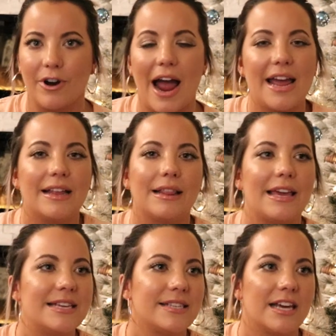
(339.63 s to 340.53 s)
I at
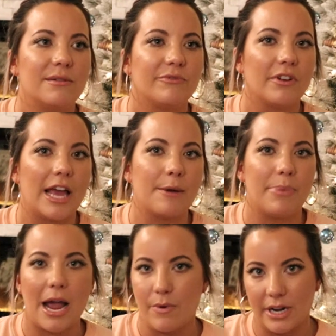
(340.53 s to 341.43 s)
least get them for like
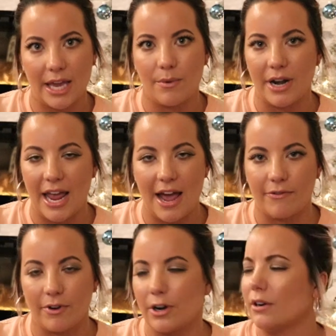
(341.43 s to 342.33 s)
buy one, get one half,
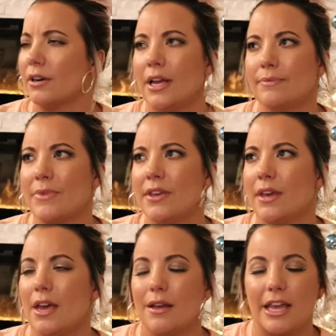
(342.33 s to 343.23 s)
or
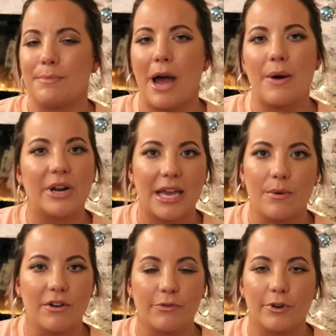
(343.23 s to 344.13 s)
like buy one, get
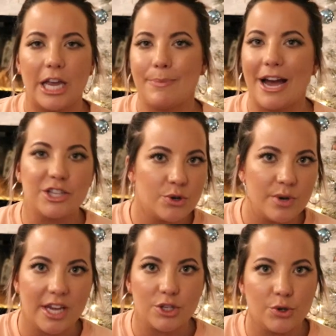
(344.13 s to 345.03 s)
one free, buy two,
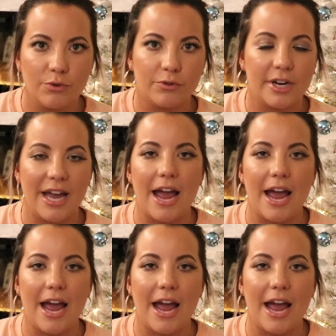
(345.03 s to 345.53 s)
get two free.